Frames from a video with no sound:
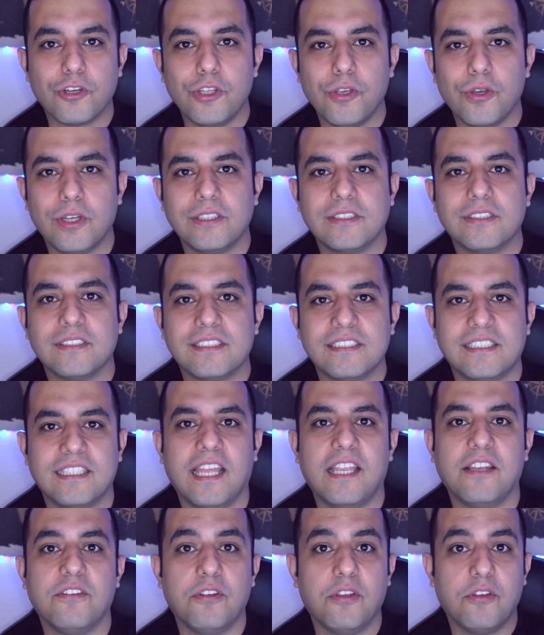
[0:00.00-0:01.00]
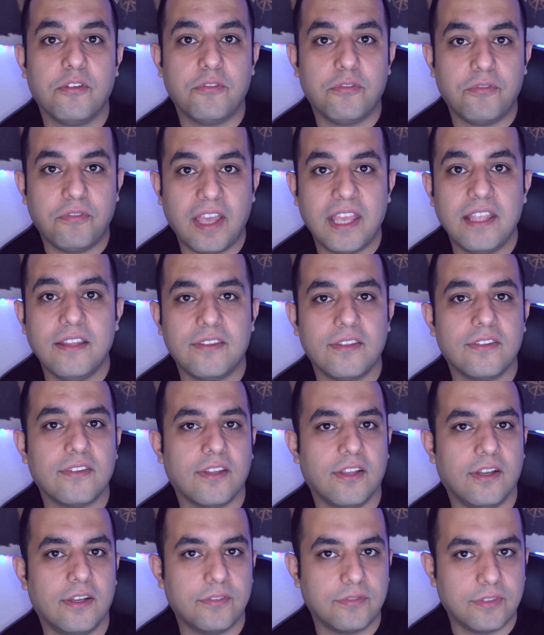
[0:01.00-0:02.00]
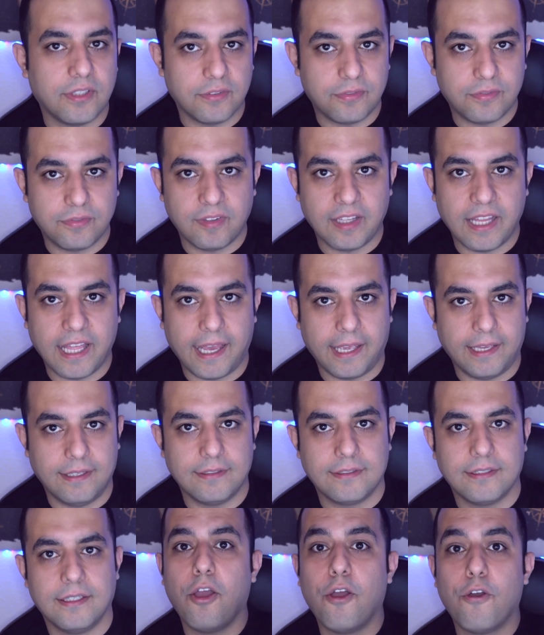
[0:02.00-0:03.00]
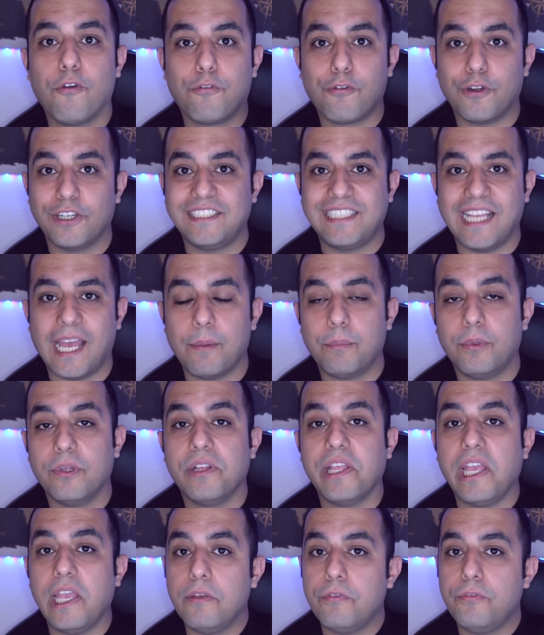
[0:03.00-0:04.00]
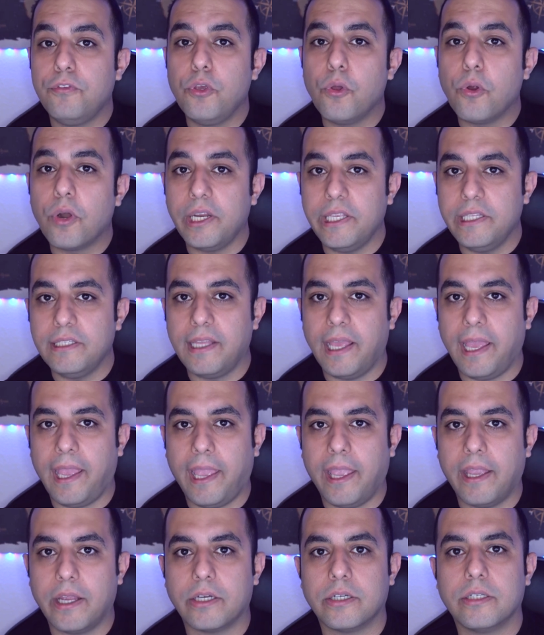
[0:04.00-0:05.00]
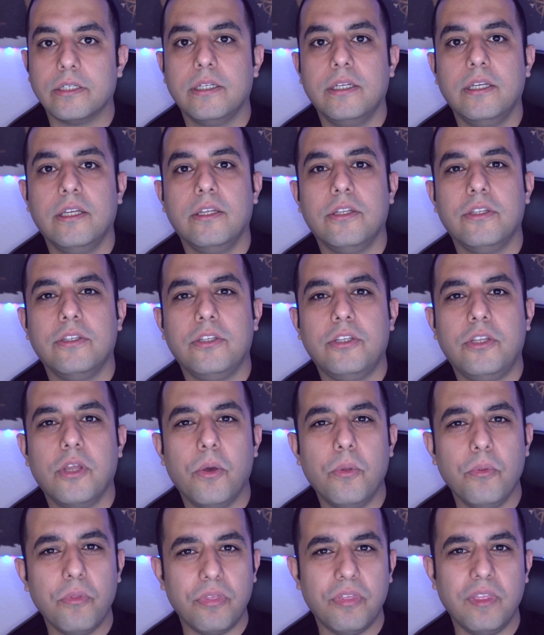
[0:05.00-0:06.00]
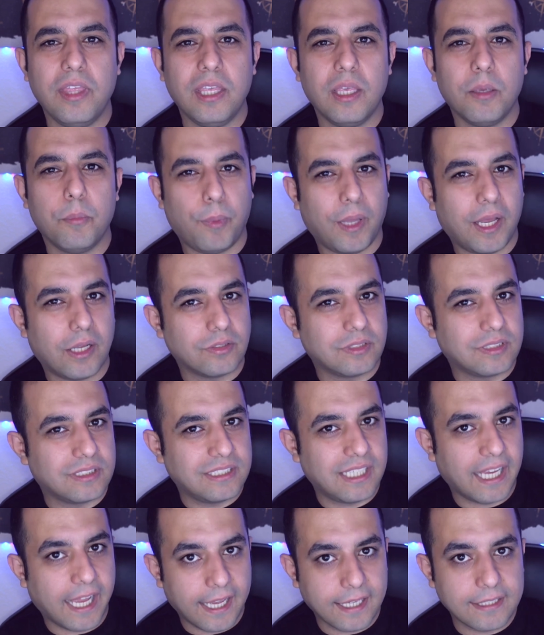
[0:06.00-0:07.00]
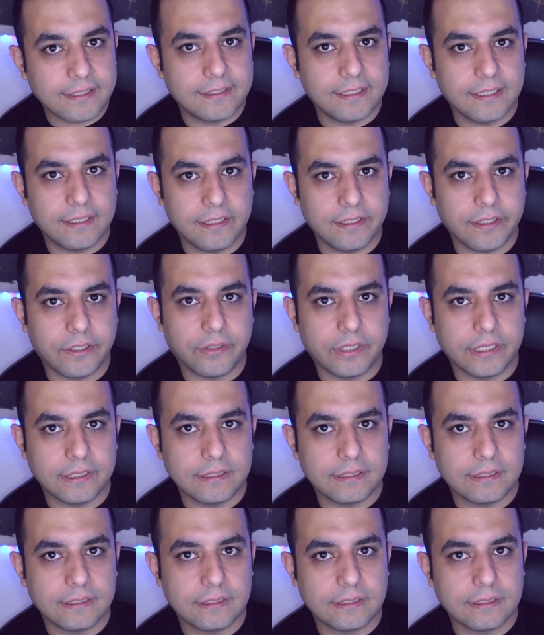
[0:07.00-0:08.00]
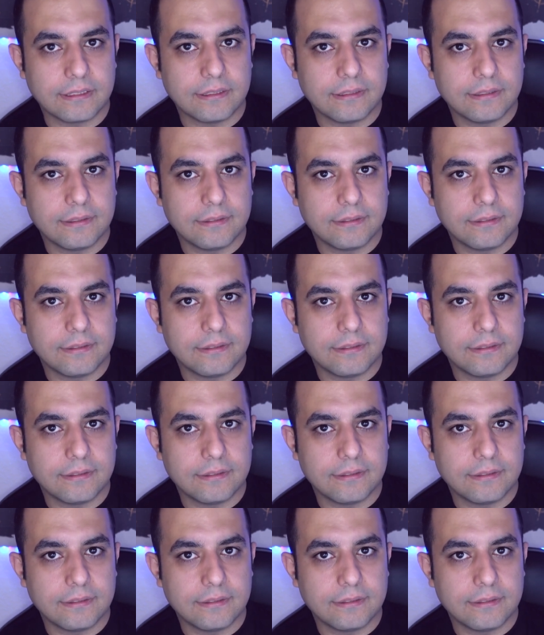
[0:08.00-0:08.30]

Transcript: you understand phases of the flight. For example, if you are in the air, don't think about taxi clearances.